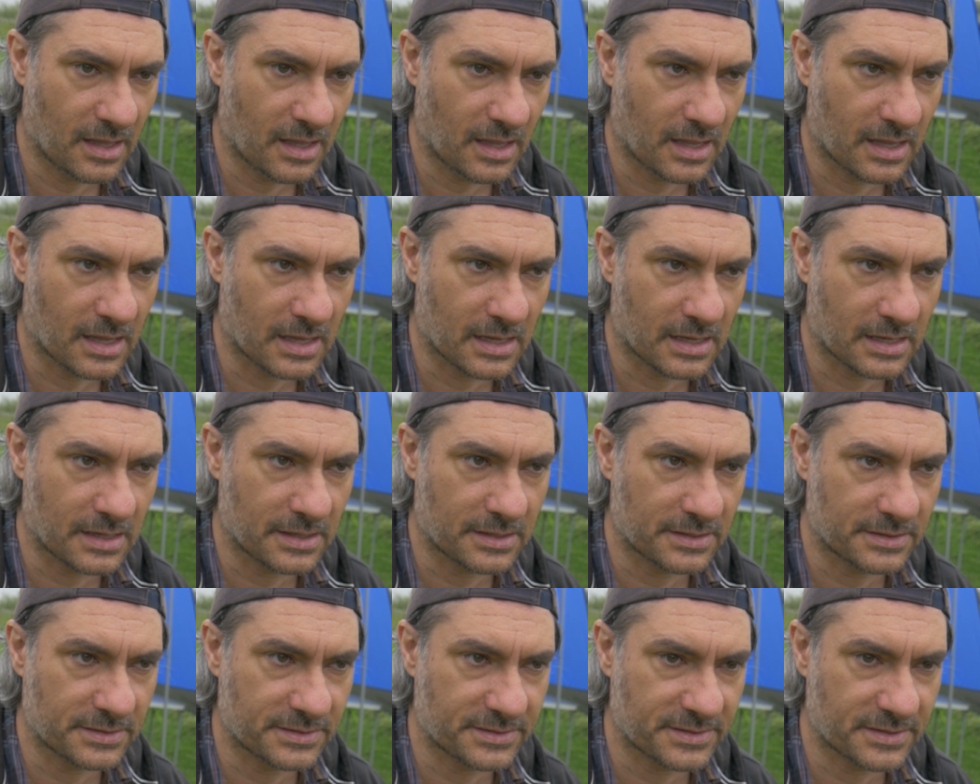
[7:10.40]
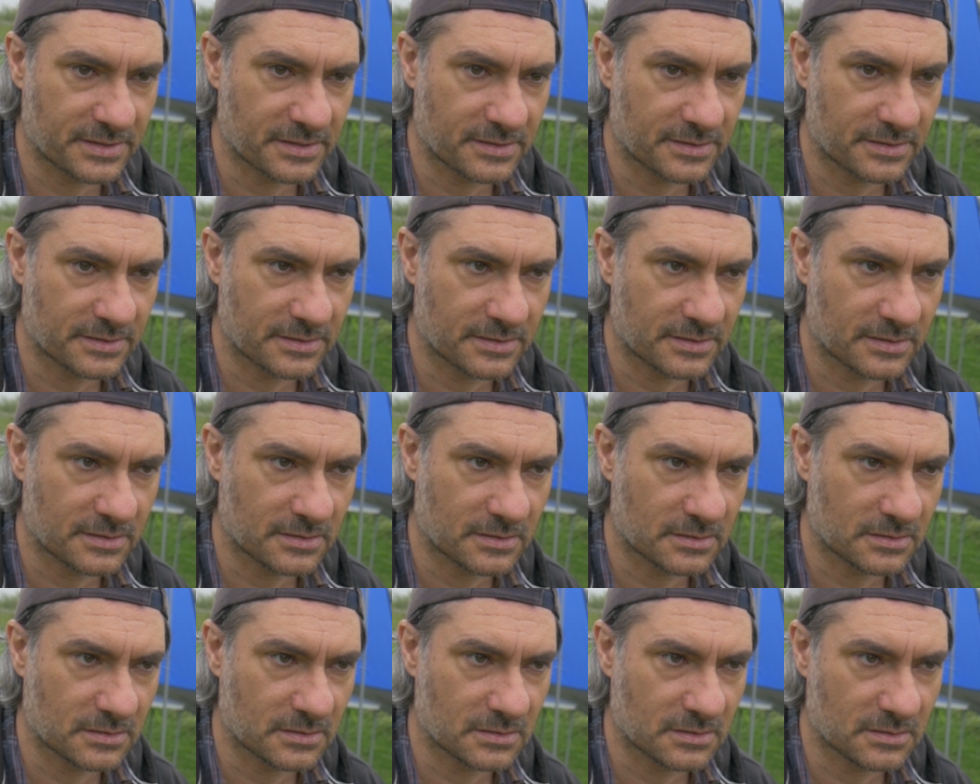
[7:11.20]
and
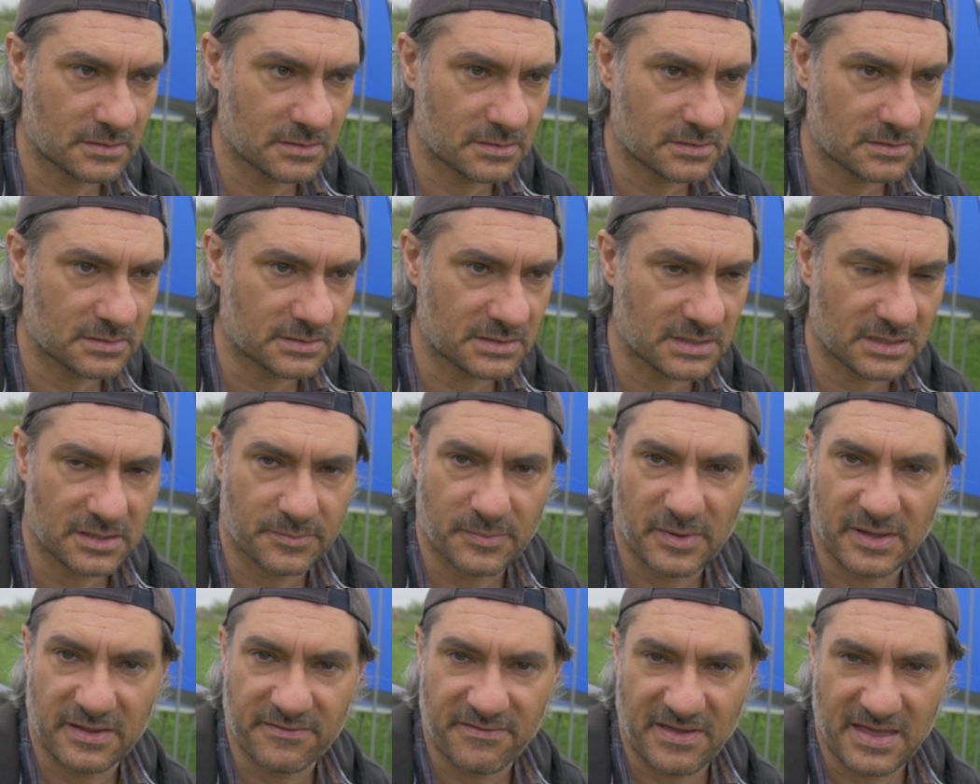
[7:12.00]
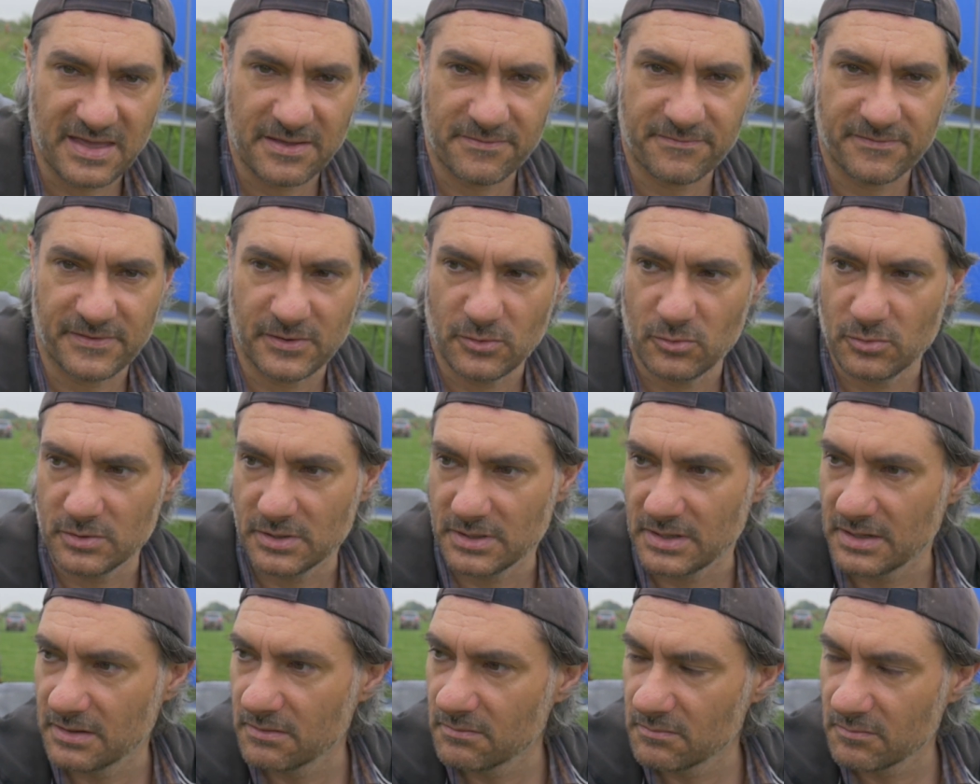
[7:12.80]
did a bit of airfield
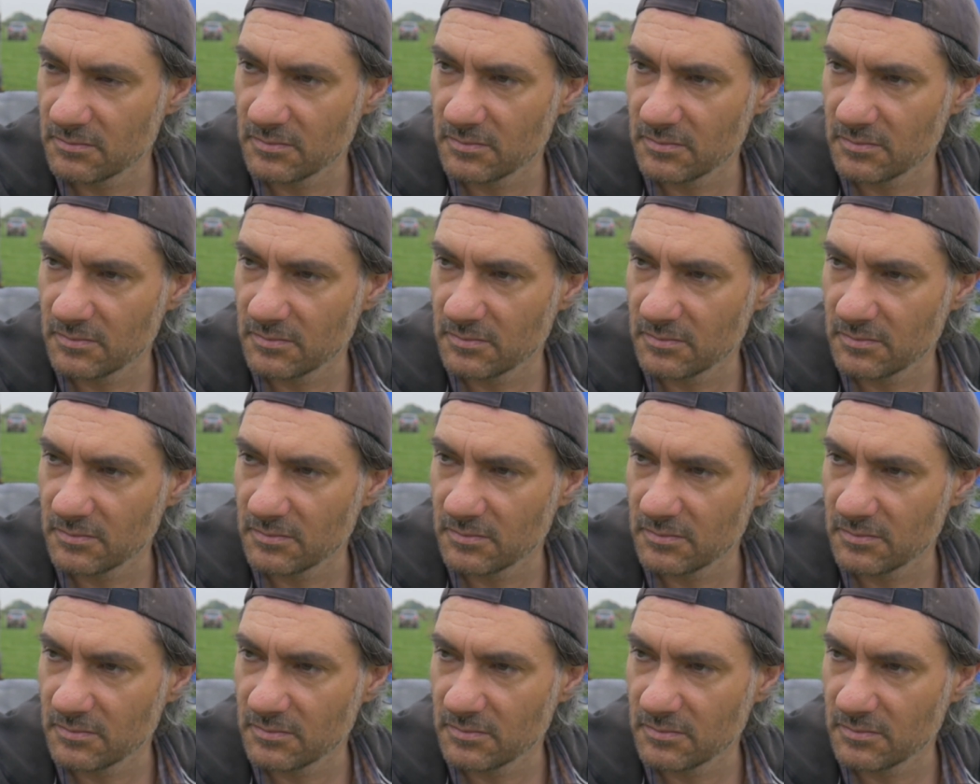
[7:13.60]
and